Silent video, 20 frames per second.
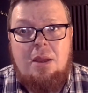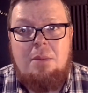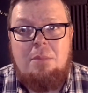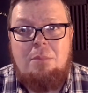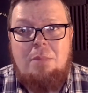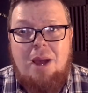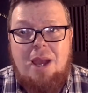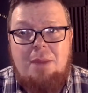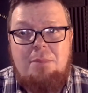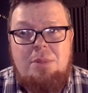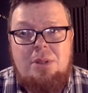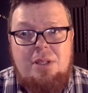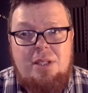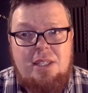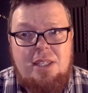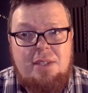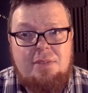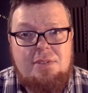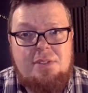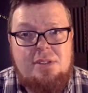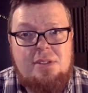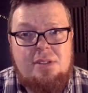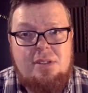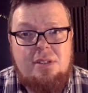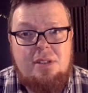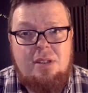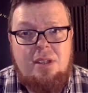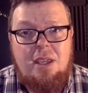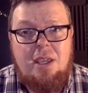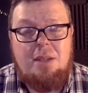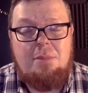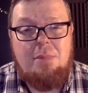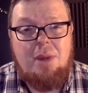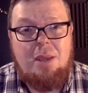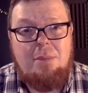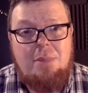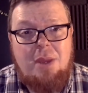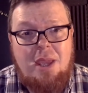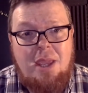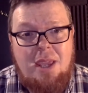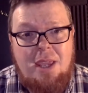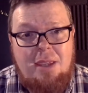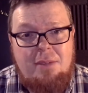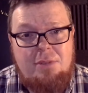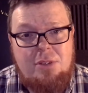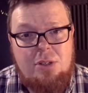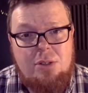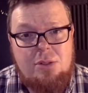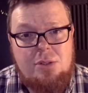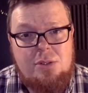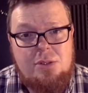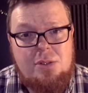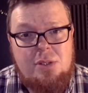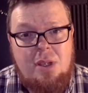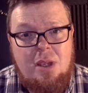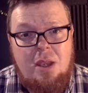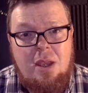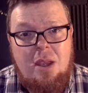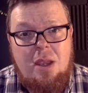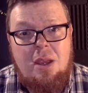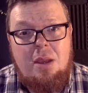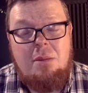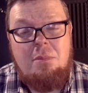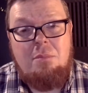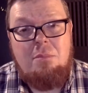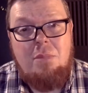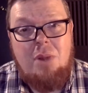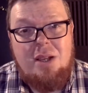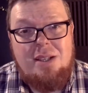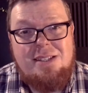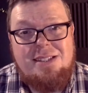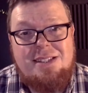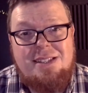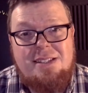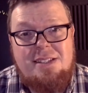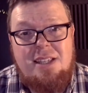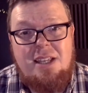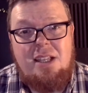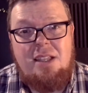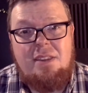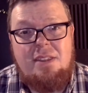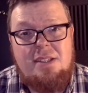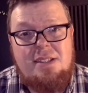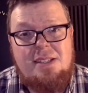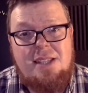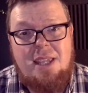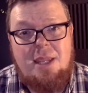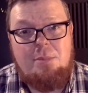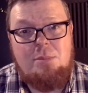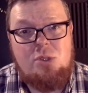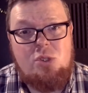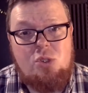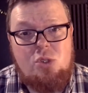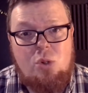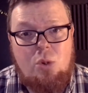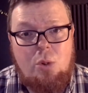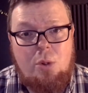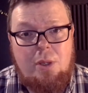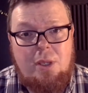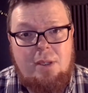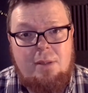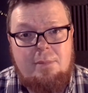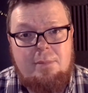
My beliefs and my behaviors must tell the same story.